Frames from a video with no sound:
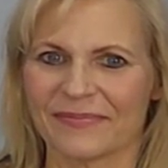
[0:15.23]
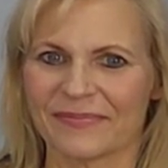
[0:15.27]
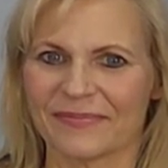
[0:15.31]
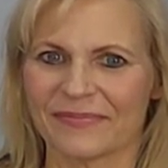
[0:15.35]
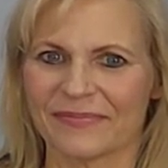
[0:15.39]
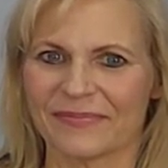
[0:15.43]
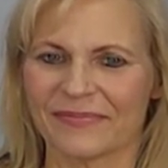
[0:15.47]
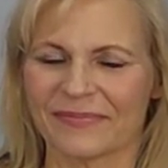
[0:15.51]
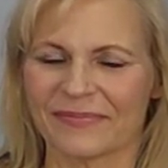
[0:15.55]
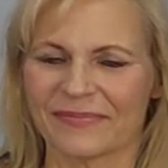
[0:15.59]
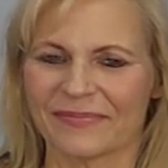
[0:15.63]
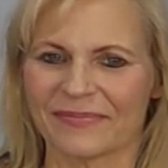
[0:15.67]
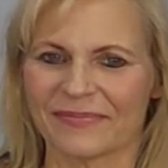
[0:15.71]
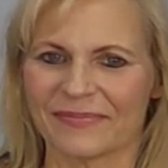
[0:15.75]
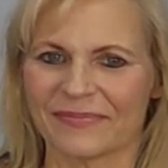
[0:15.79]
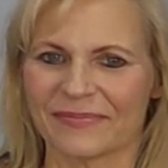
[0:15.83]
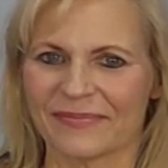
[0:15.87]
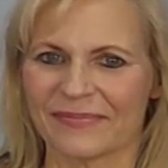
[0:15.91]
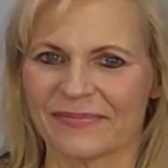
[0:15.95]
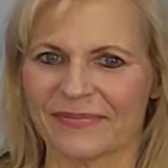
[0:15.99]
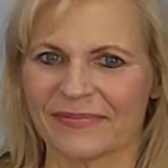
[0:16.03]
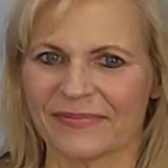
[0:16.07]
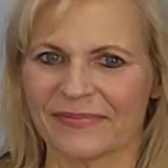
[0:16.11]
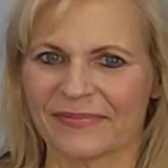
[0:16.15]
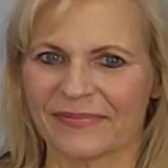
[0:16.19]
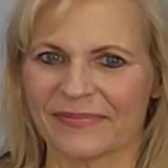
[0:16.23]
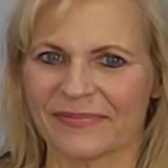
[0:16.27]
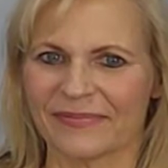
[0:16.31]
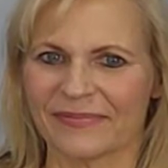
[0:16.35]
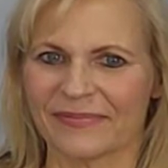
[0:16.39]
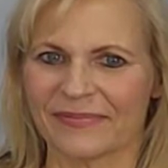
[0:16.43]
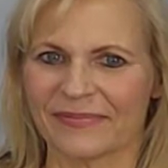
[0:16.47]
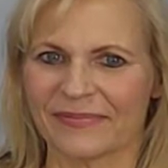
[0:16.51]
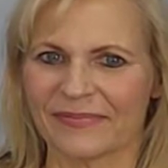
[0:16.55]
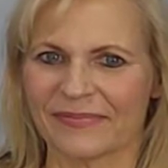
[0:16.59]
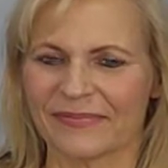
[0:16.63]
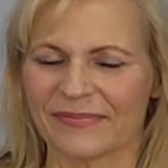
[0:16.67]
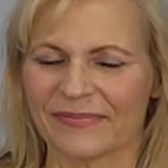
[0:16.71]

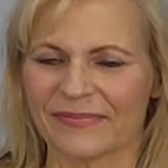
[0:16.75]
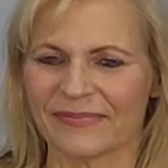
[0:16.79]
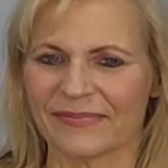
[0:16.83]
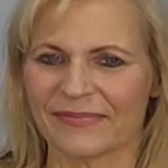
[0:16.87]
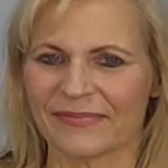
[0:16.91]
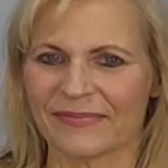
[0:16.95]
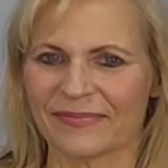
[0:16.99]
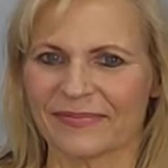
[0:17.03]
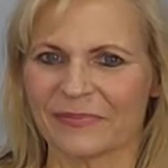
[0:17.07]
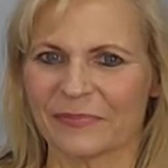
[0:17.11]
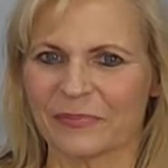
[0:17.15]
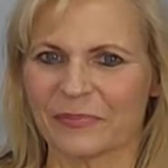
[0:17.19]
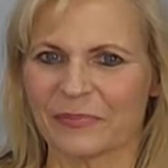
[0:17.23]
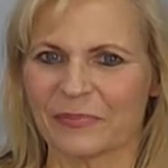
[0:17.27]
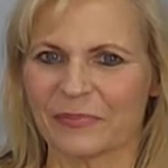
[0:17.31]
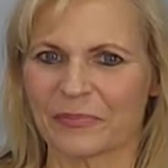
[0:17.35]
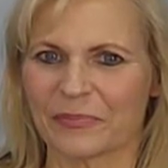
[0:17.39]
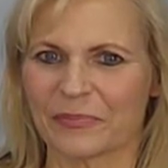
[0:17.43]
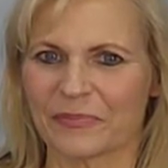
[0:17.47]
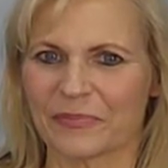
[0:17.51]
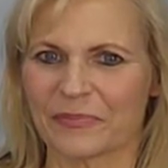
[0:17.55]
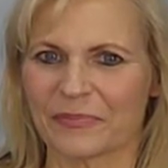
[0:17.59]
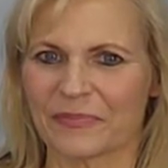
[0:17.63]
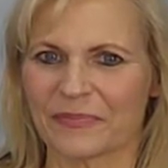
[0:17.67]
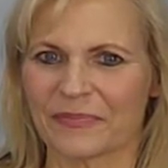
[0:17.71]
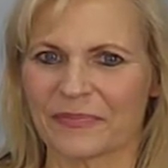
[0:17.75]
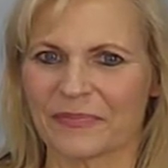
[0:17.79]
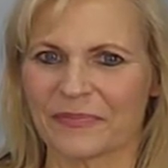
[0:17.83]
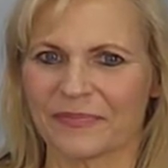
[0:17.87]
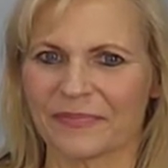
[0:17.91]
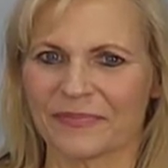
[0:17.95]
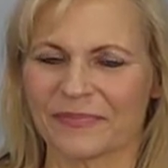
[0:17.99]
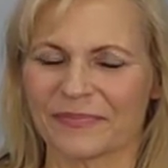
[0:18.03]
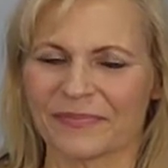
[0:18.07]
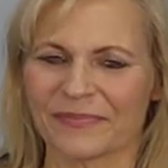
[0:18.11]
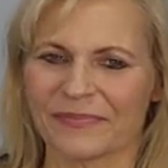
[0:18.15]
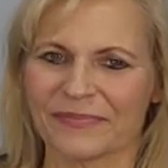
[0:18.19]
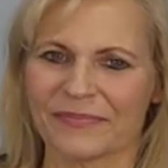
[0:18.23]

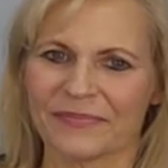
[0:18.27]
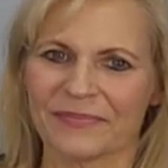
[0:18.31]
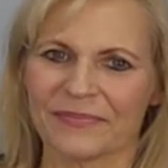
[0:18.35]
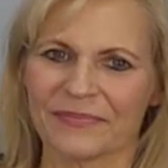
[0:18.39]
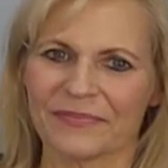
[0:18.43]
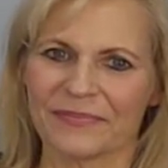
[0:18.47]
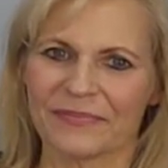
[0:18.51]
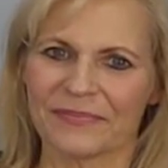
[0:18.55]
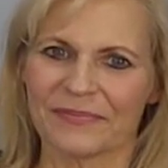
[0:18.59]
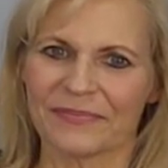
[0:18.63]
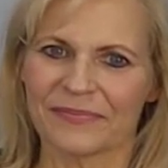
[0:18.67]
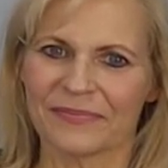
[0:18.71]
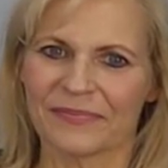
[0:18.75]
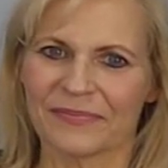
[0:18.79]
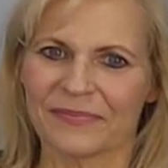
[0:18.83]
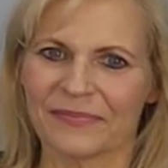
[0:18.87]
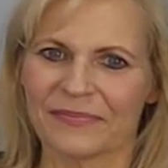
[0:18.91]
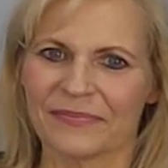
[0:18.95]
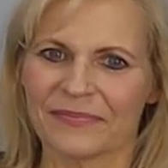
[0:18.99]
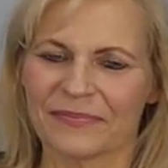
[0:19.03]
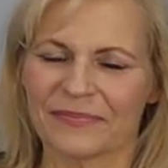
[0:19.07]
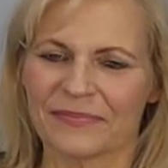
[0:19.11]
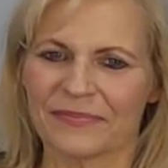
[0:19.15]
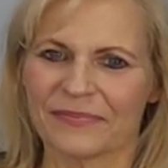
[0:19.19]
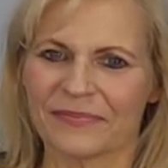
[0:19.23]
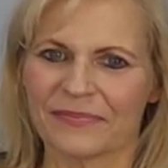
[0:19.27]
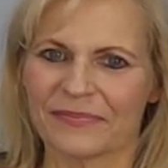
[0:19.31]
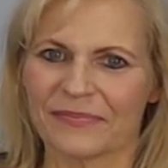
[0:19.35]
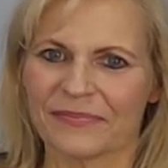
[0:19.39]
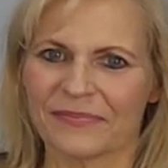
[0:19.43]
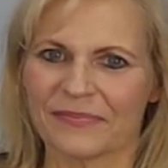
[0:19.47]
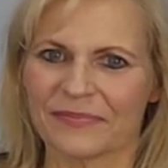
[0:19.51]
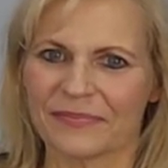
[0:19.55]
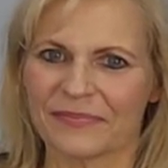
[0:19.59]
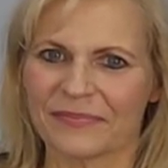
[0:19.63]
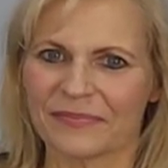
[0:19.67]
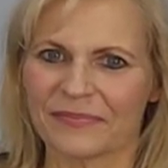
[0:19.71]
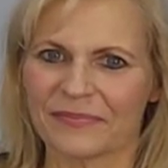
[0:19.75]

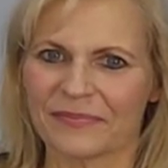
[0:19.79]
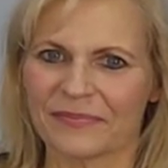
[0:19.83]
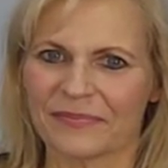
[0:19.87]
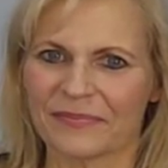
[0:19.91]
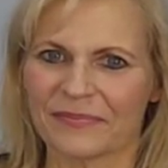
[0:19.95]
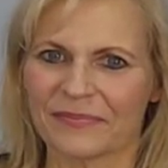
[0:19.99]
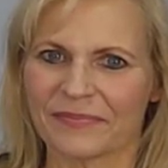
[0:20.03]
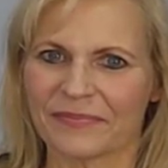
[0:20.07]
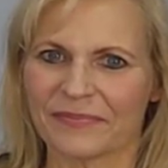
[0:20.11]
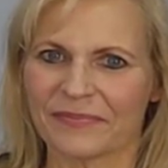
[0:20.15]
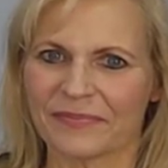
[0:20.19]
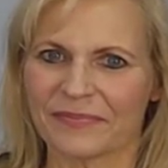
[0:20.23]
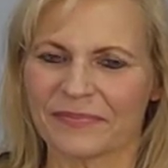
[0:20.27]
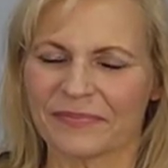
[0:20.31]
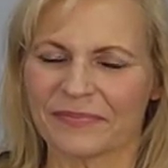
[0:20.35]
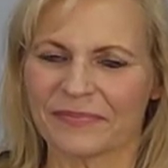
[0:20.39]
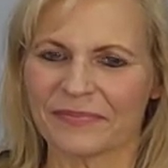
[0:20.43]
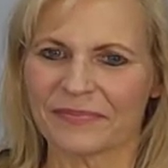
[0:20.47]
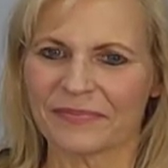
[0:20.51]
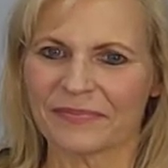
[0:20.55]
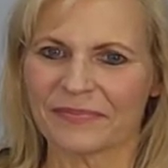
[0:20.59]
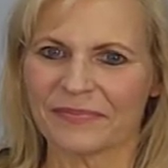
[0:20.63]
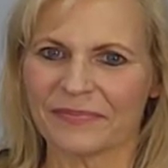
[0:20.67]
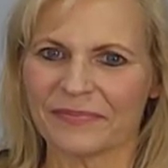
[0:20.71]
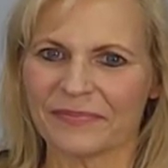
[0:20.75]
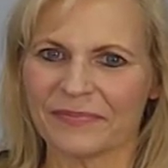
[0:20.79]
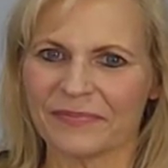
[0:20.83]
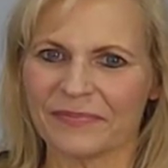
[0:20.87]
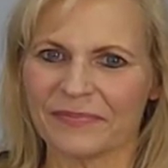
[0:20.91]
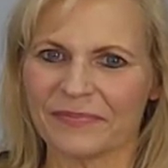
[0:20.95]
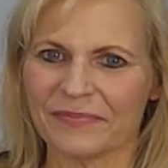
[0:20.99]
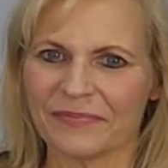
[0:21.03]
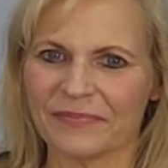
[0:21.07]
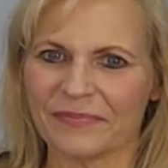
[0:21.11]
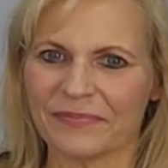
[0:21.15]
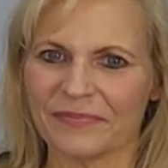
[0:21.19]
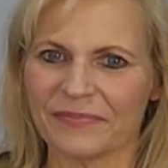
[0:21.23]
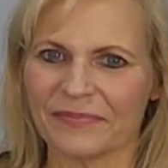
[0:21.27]

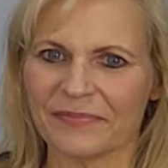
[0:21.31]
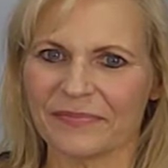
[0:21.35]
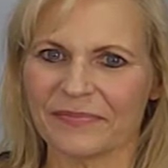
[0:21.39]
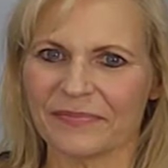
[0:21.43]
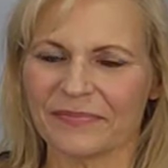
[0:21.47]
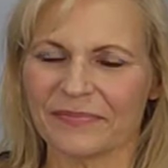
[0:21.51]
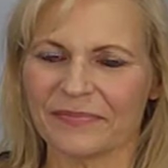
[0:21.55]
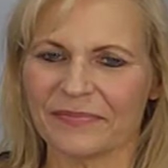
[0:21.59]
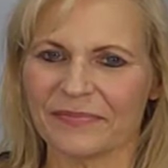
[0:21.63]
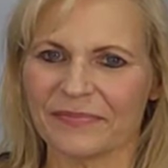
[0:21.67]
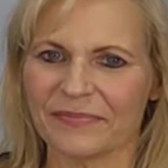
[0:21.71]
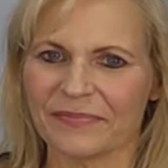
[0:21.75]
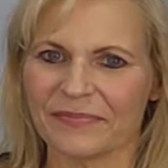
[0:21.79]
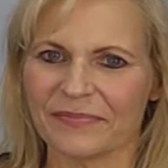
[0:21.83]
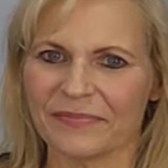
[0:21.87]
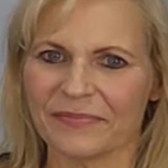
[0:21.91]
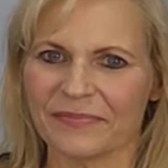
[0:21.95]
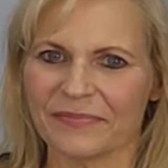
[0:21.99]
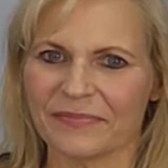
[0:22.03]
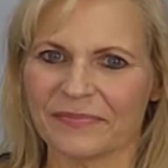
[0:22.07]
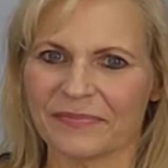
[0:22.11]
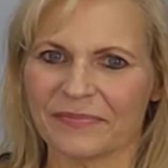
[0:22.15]
(not speaking)